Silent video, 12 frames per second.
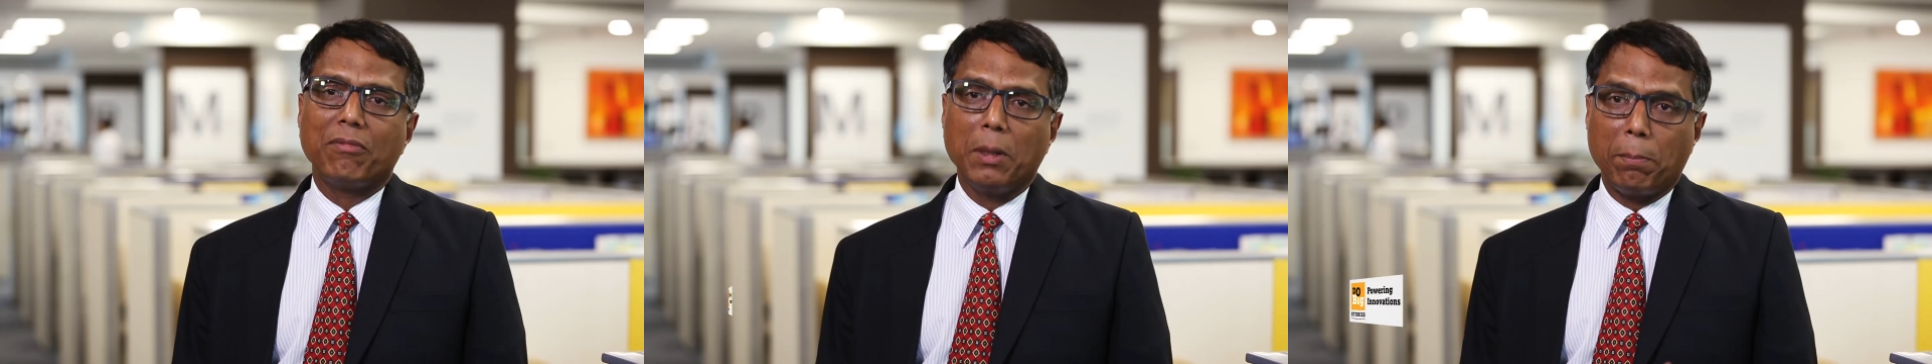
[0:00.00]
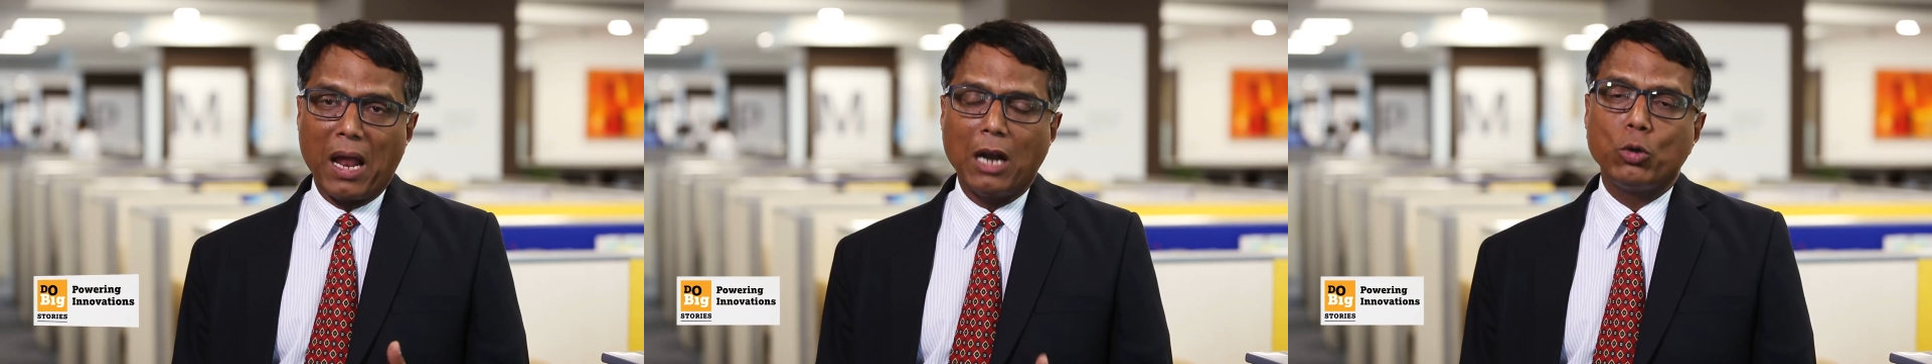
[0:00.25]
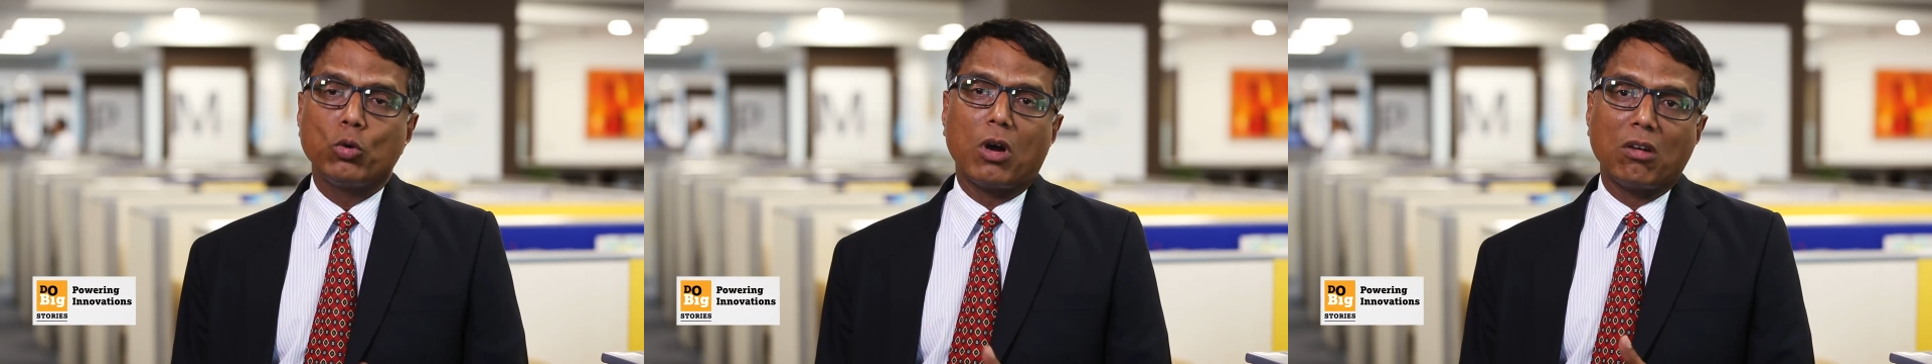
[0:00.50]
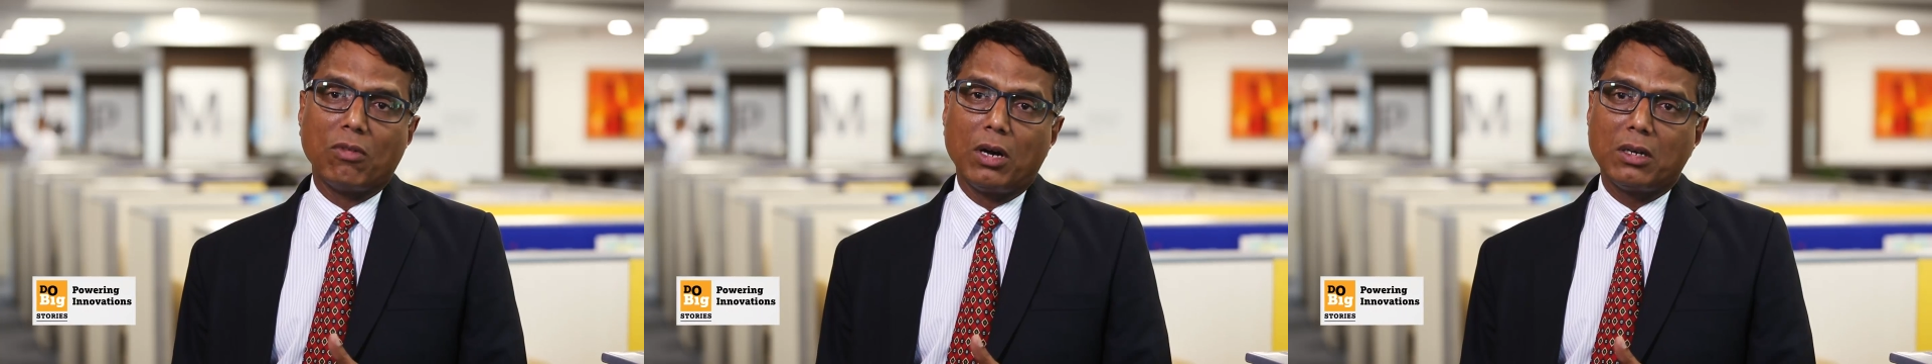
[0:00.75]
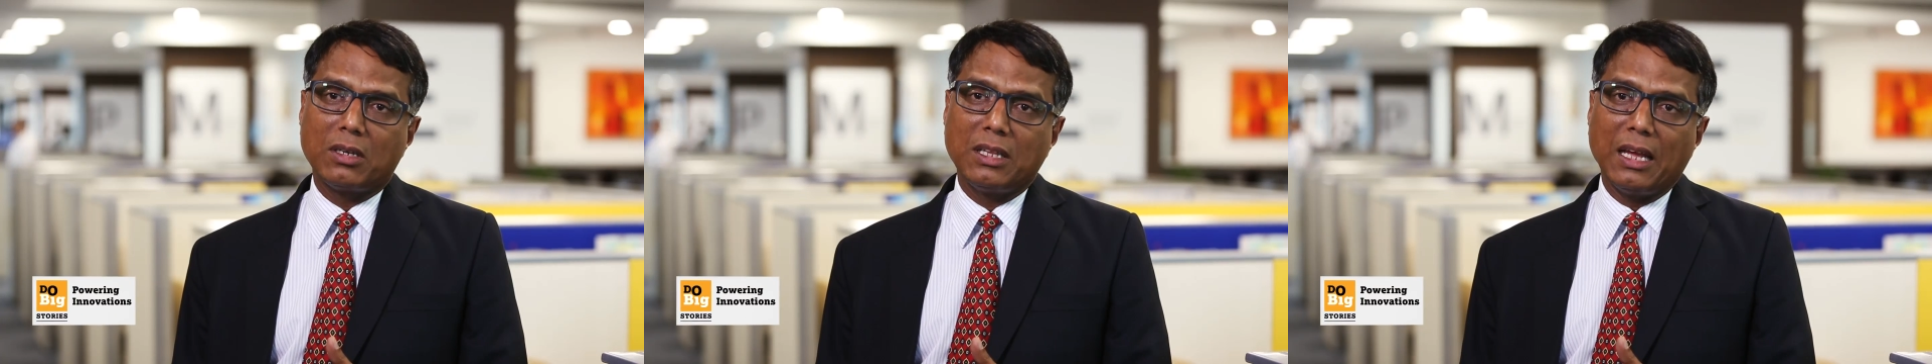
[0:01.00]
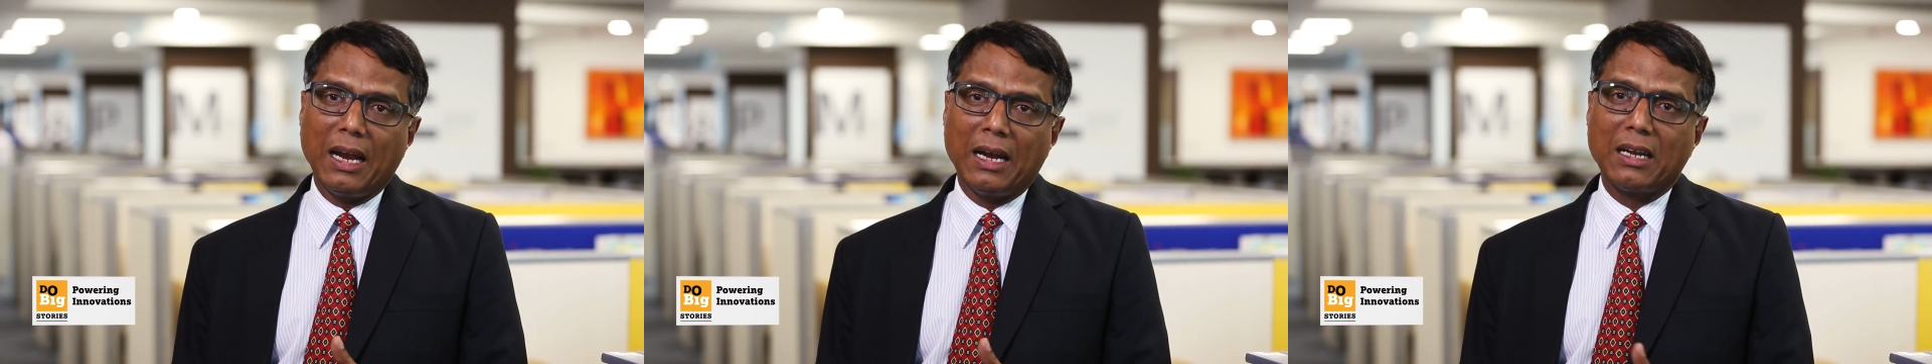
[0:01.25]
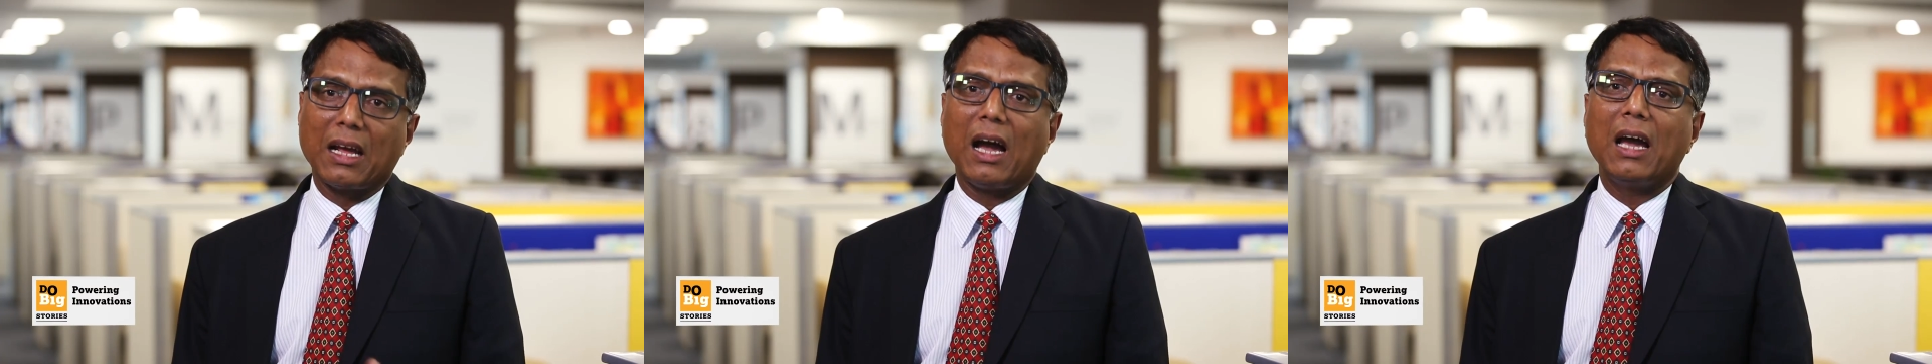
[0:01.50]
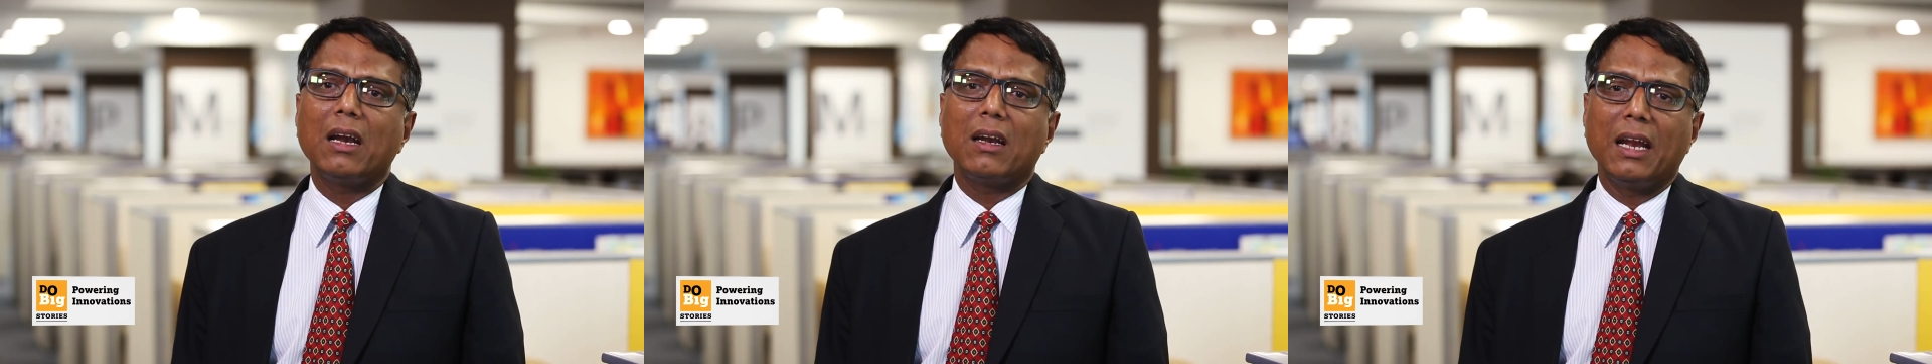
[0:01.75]
We plan to convert the
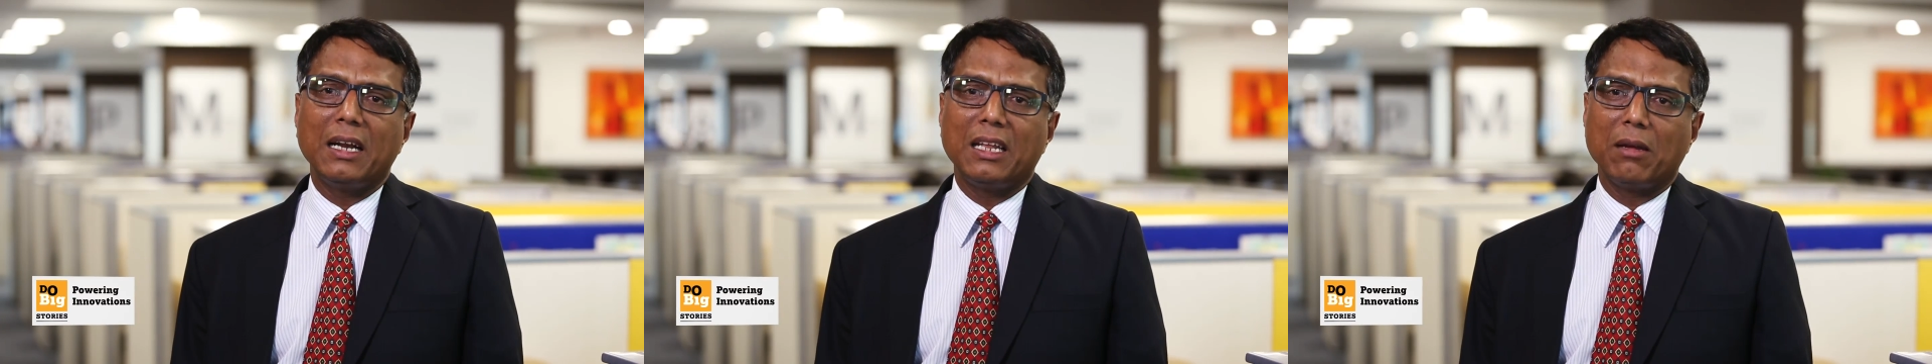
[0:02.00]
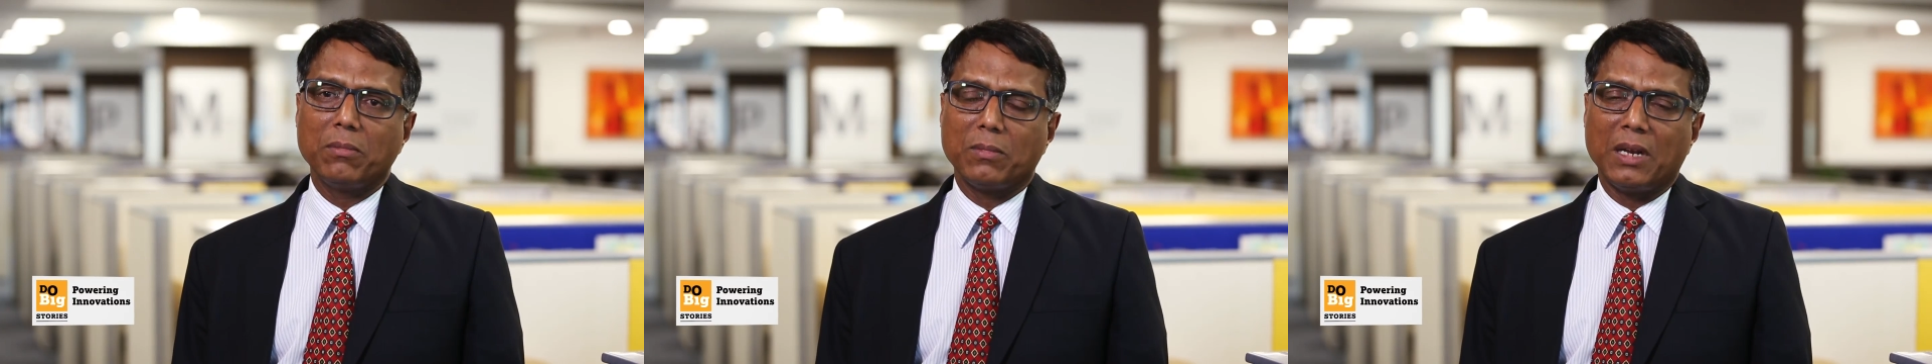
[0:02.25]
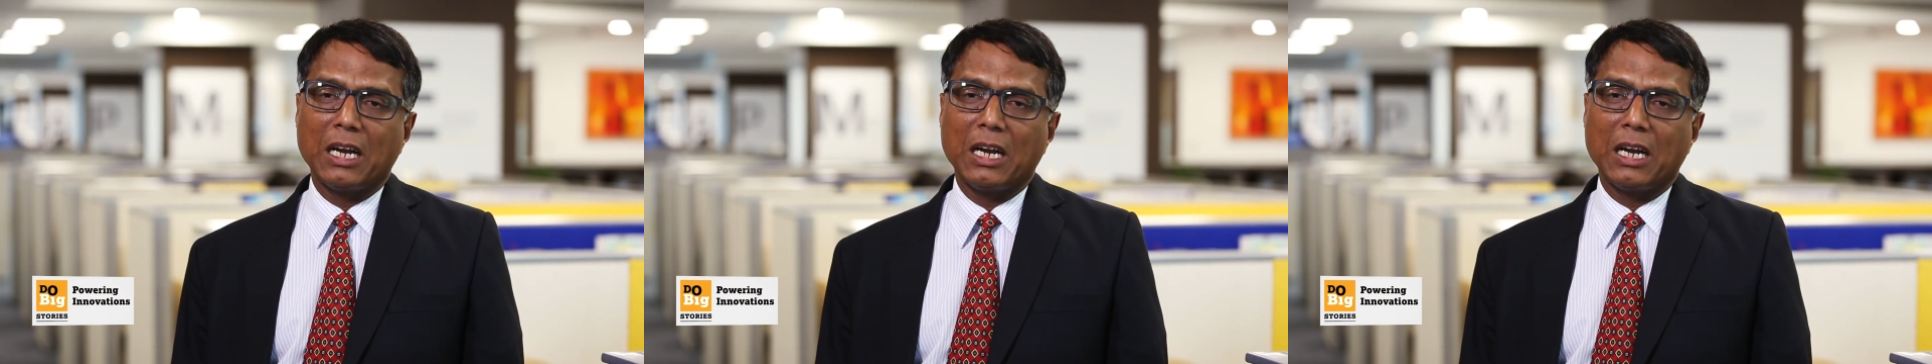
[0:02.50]
entire ATM